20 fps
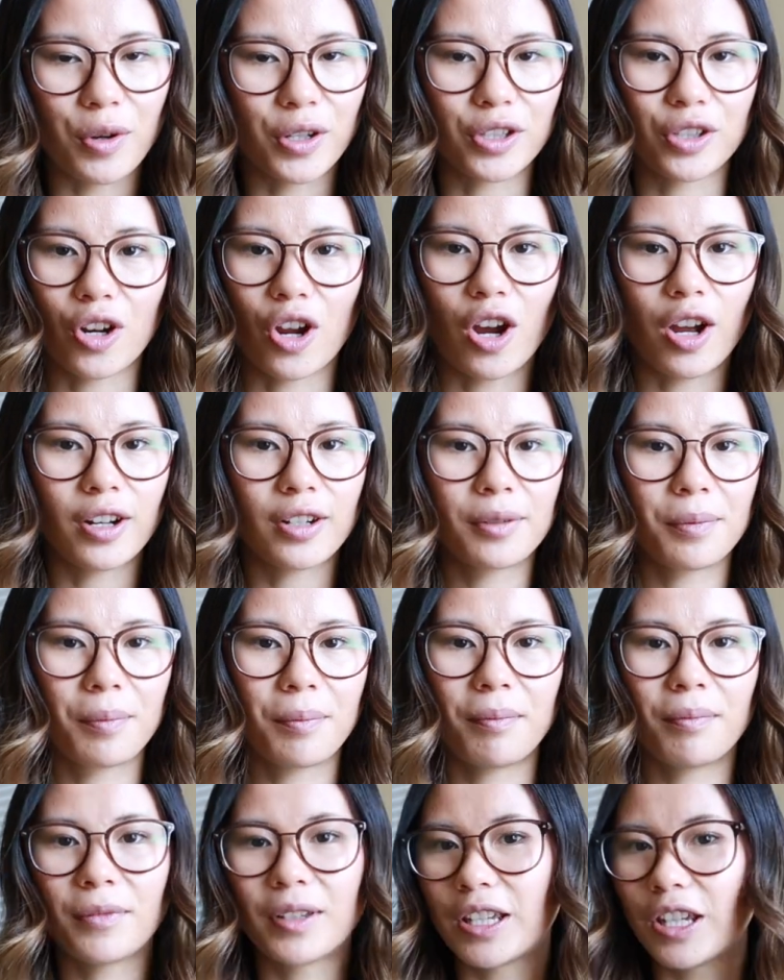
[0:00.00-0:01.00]
It's not
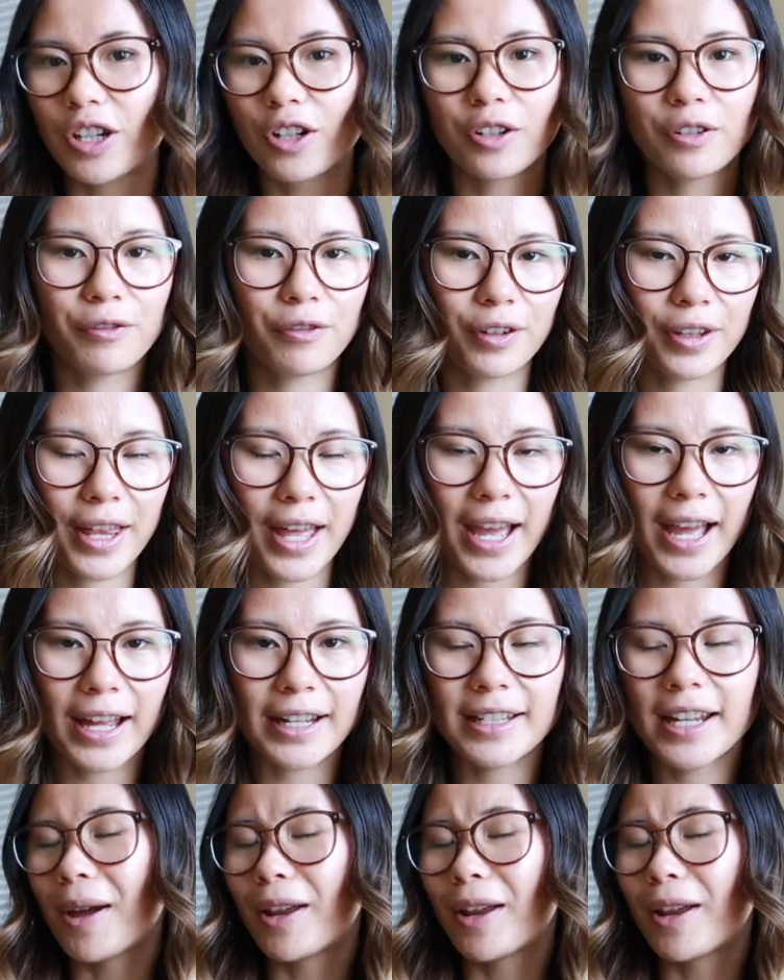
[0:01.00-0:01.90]
geared for that.